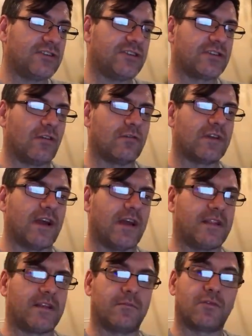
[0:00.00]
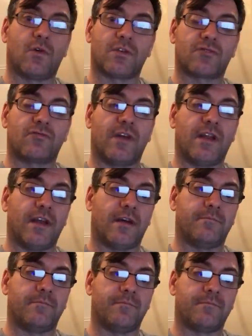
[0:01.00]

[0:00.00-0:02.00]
and she sold an item to Australia,